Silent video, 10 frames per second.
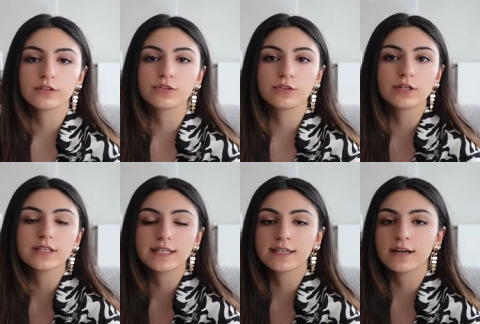the third
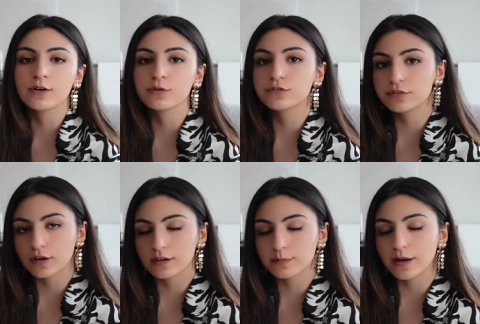thing I want to
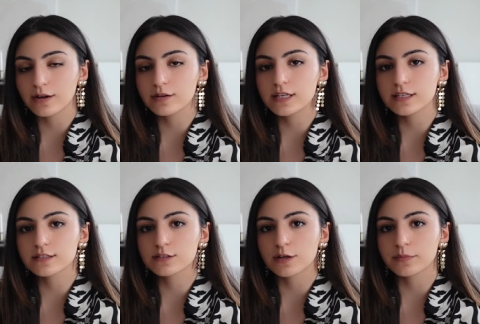talk about is
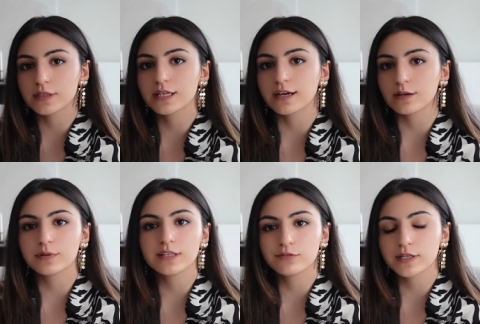something I
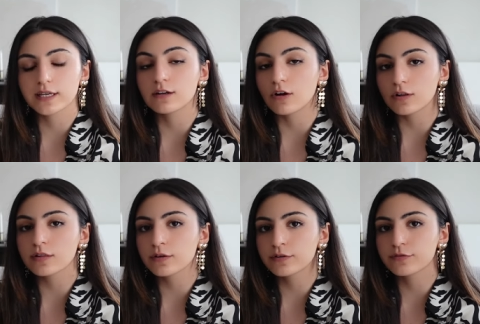believe we can all
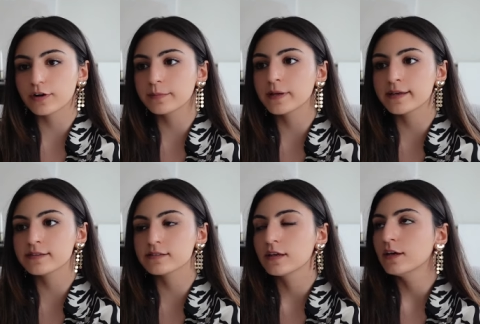learn from
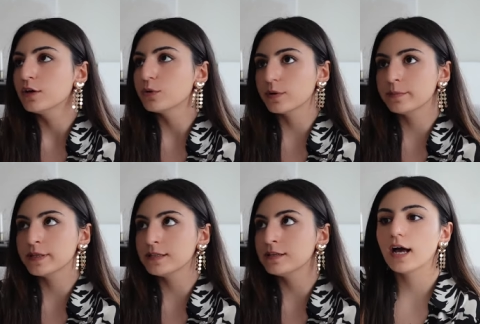as
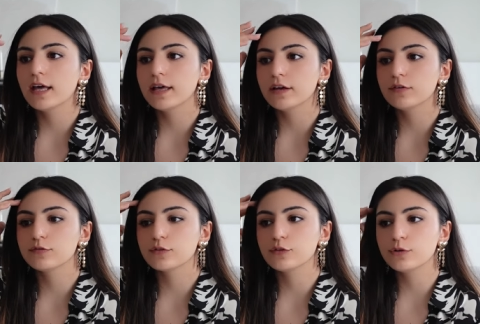women. I have
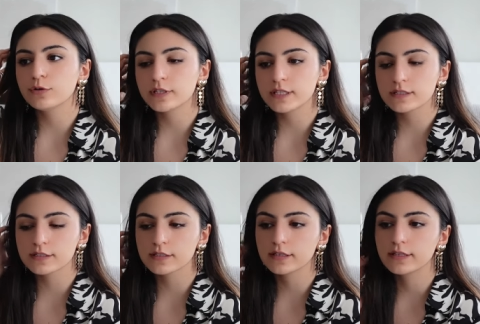
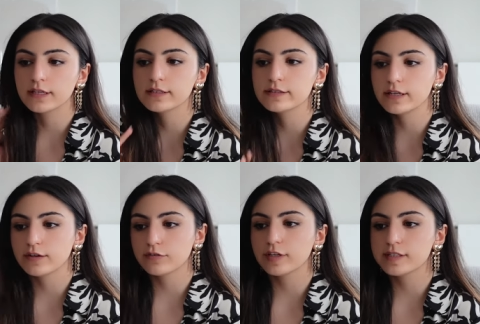noticed that
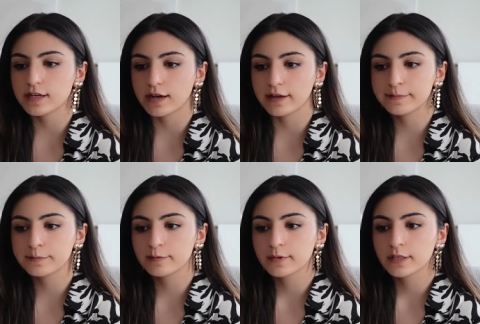every time